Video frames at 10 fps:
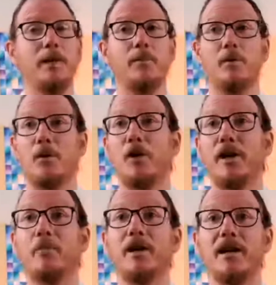people more
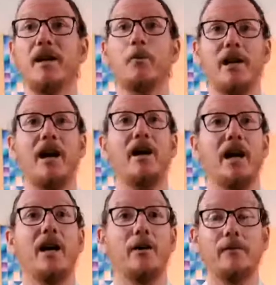than we are
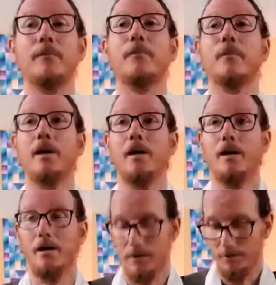now.
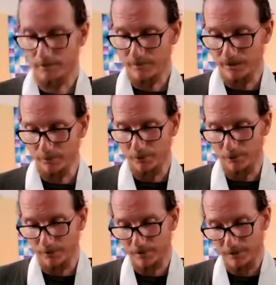So it's really
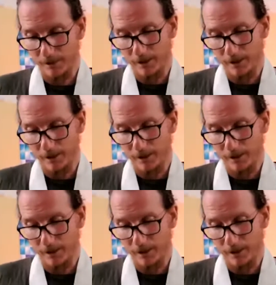important.